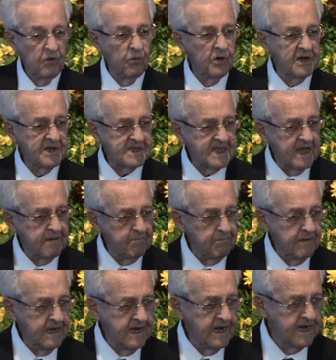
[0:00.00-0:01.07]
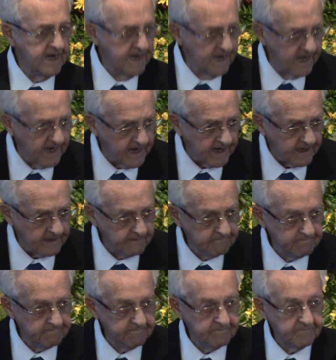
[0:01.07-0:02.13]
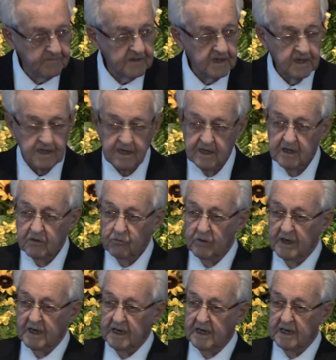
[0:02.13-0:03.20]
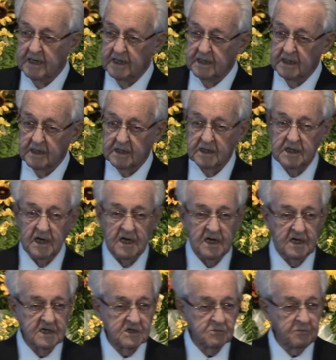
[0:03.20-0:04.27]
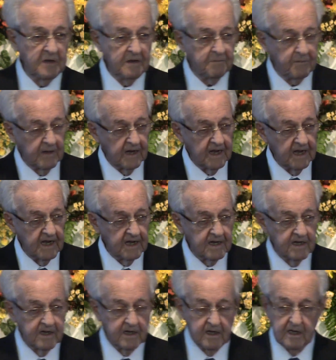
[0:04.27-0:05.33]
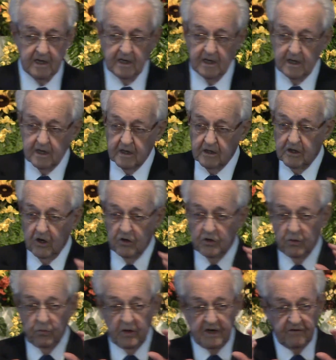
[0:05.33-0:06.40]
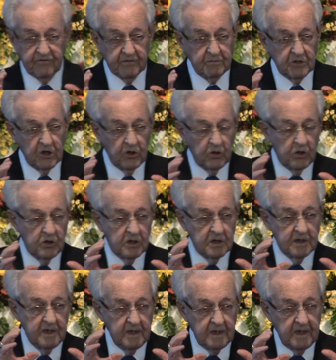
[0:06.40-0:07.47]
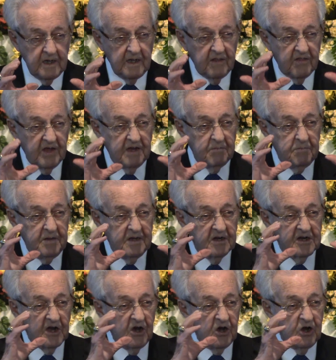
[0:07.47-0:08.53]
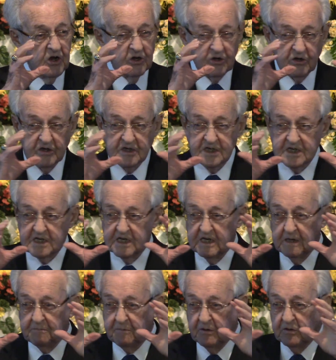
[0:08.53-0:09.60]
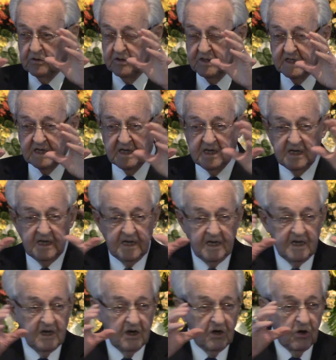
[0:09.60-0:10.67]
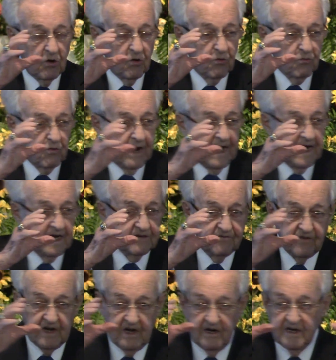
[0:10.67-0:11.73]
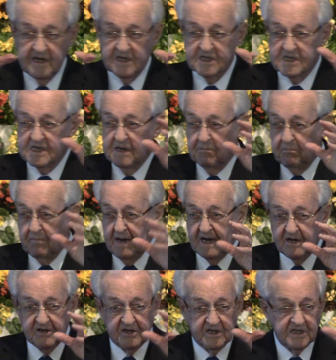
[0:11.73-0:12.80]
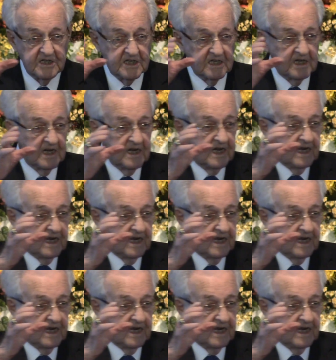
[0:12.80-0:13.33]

What does that mean anyhow? Well, God's people had gone away from the Lord. They had built altars upon the various mountains and